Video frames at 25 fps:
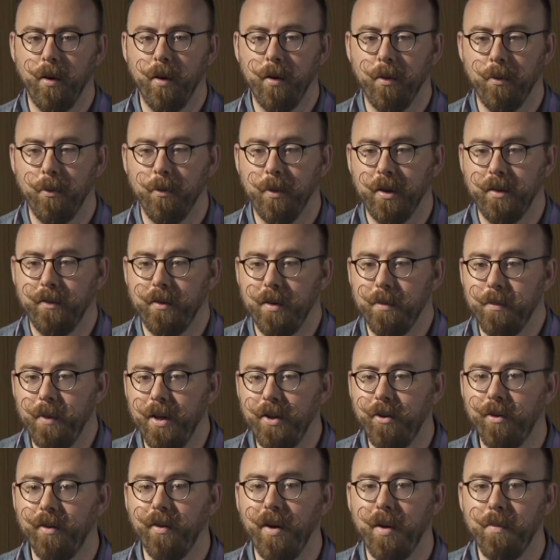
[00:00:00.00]
one of the
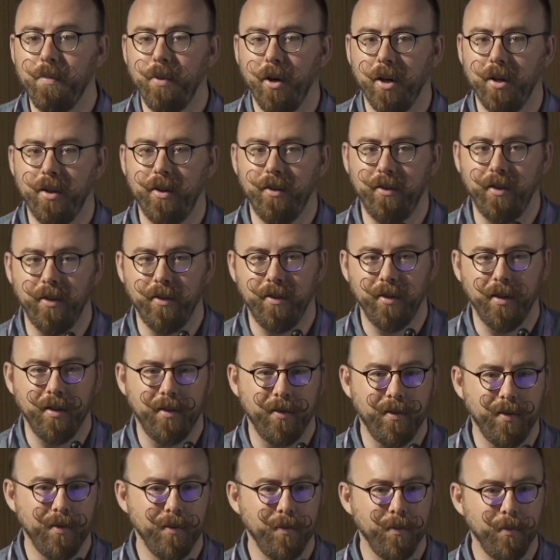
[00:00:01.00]
major hypotheses
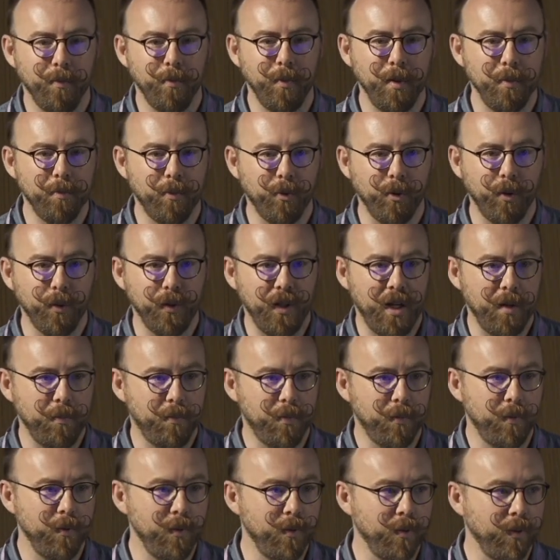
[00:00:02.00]
that's been brought
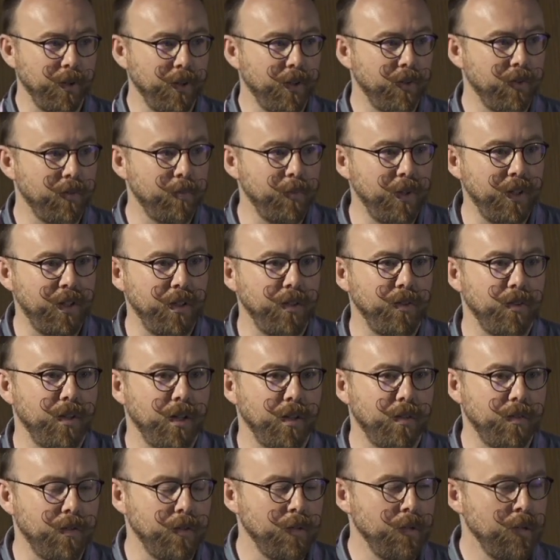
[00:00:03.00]
up during this meeting
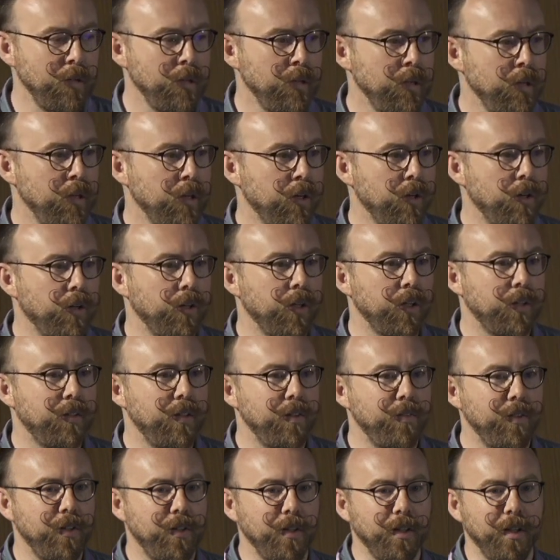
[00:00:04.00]
that
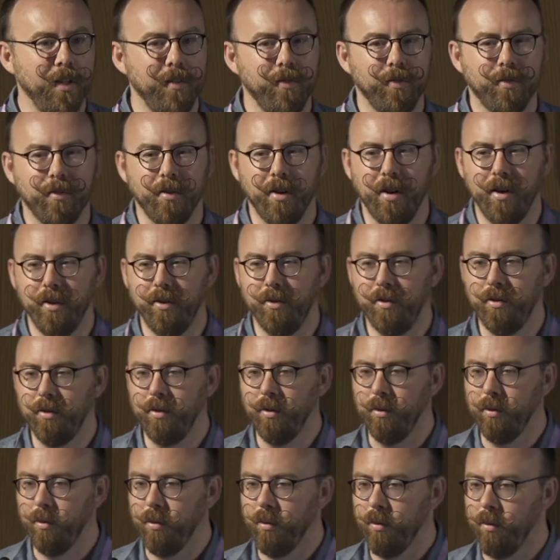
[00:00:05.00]
connectivity gives rise
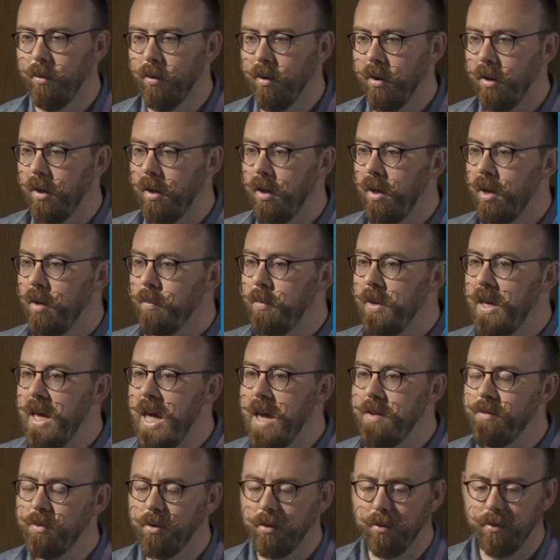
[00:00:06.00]
to
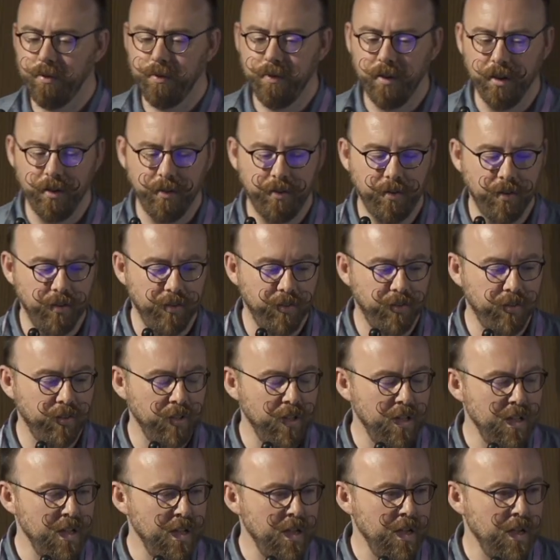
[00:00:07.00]
behavioral functions.
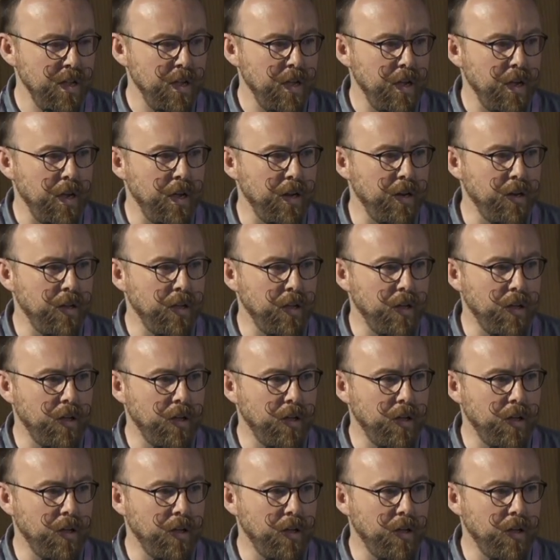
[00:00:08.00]
And